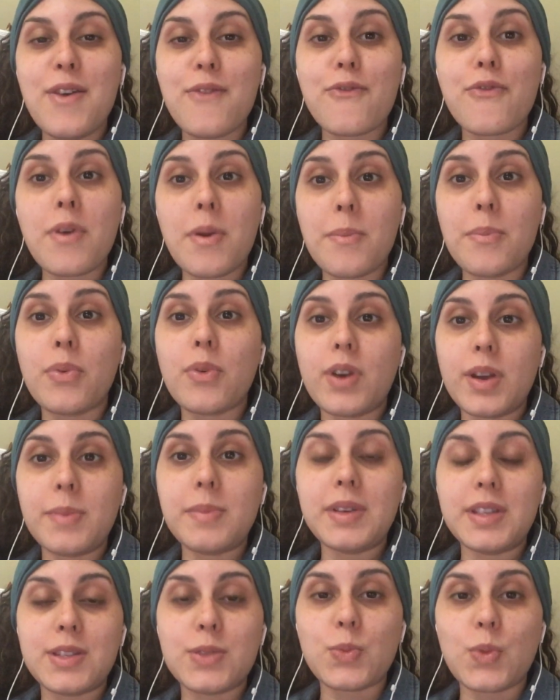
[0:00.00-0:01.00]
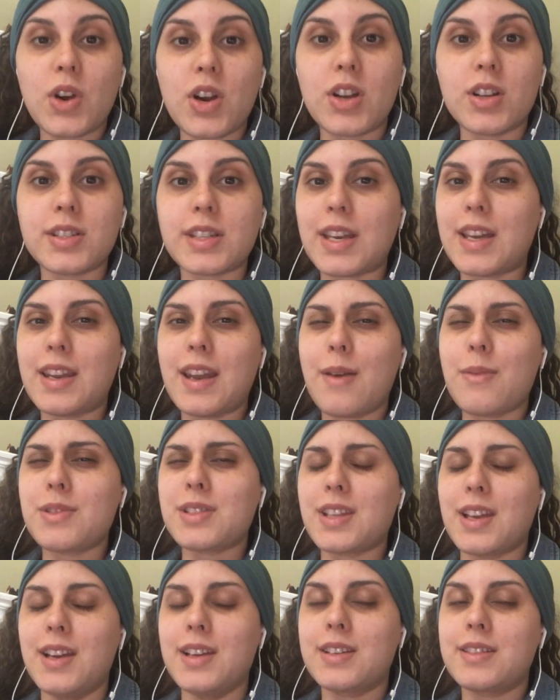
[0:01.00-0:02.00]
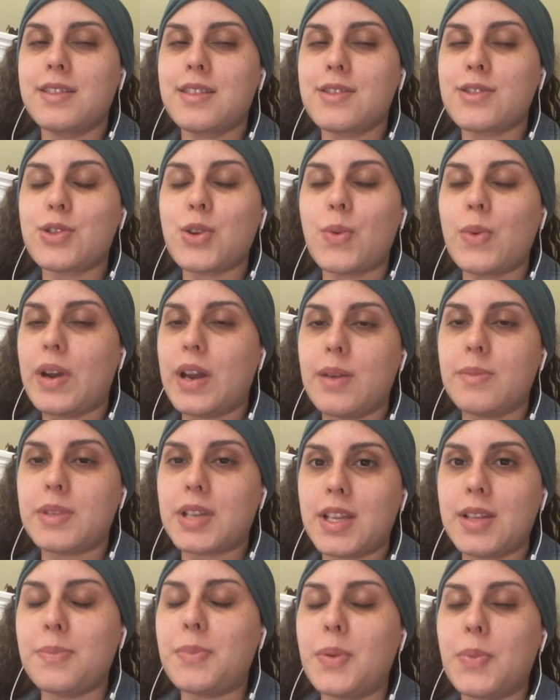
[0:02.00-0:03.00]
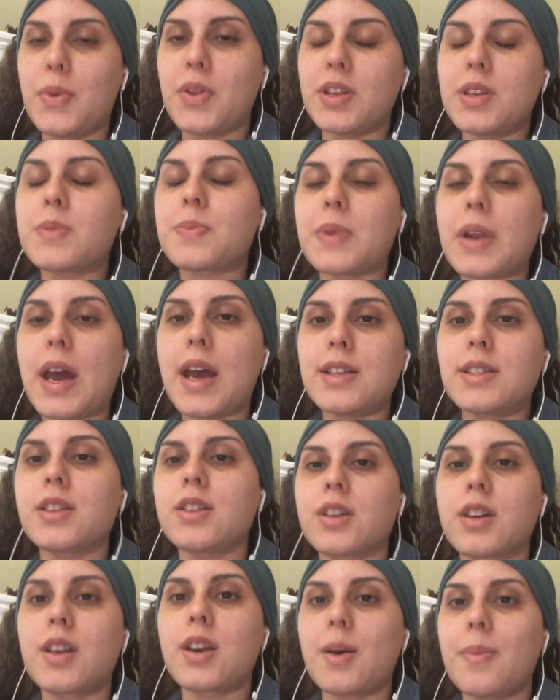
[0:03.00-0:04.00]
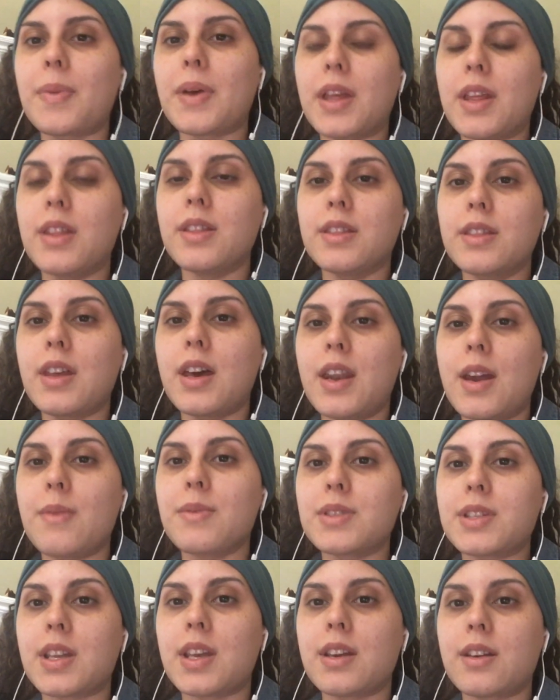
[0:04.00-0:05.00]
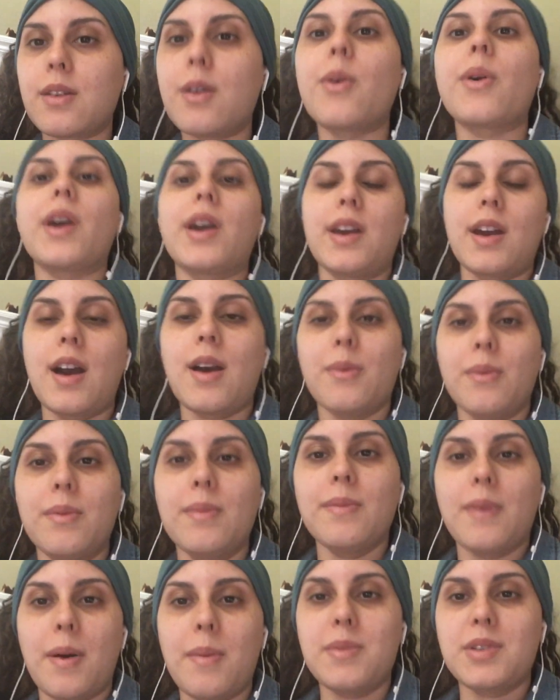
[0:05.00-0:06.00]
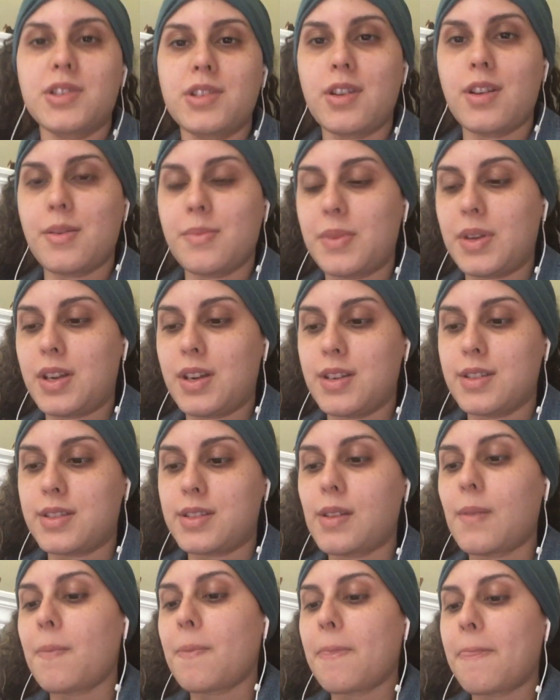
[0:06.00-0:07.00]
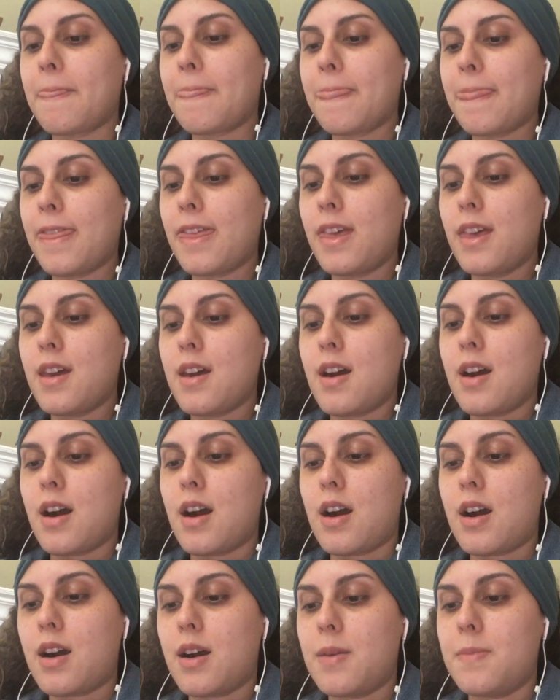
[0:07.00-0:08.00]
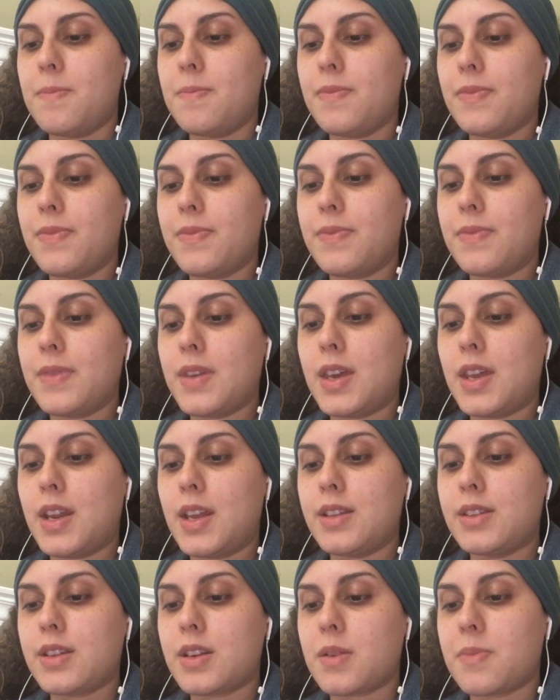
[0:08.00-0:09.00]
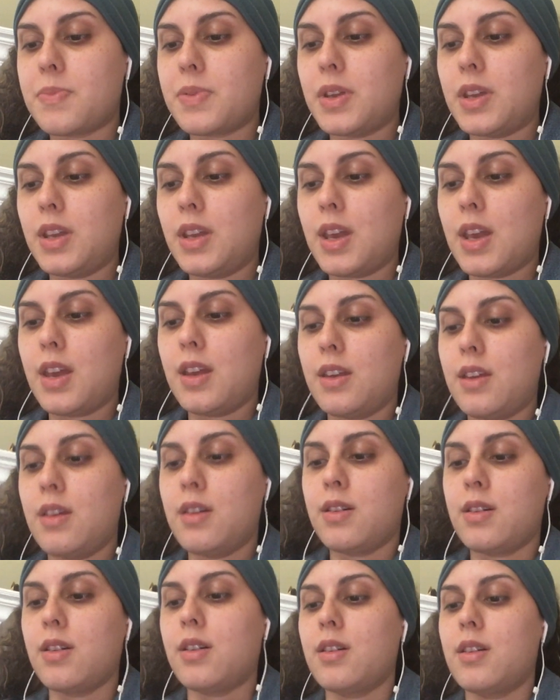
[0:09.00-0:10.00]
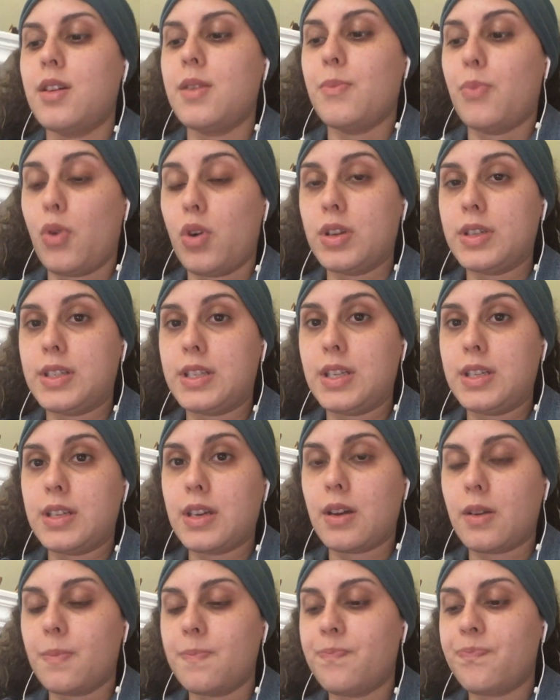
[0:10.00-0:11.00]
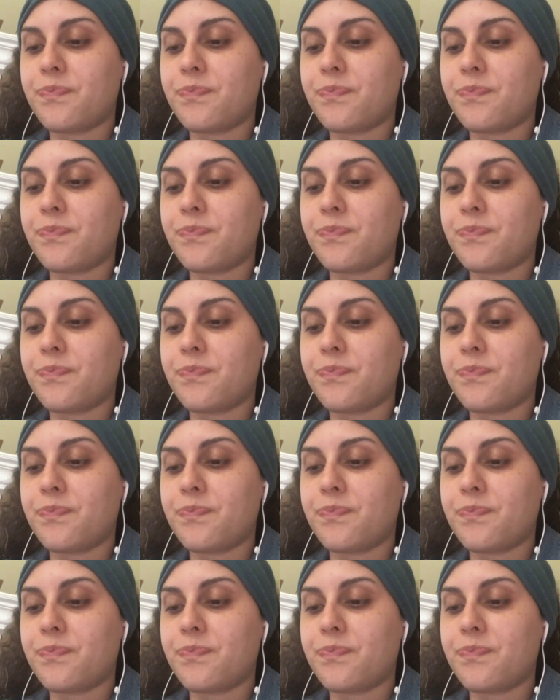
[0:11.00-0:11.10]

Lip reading: from Boy Meets World, and I was like, "There's no way I'm telling people this," but I had to look it up, and then I was like, "Okay, I'm gonna share it because um, it ended up being a important detail."